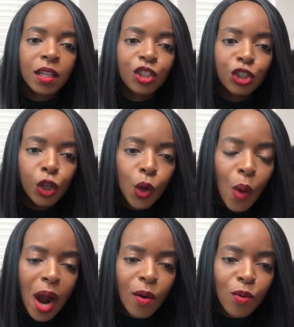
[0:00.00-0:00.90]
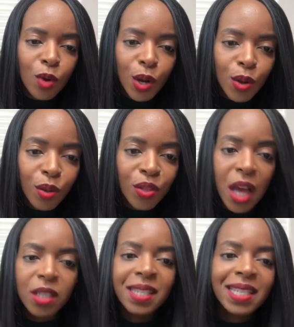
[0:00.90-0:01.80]
Chua. Ruth.
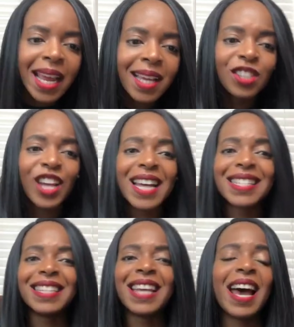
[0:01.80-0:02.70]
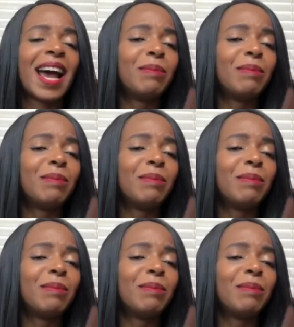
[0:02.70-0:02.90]
Second Chance Attire.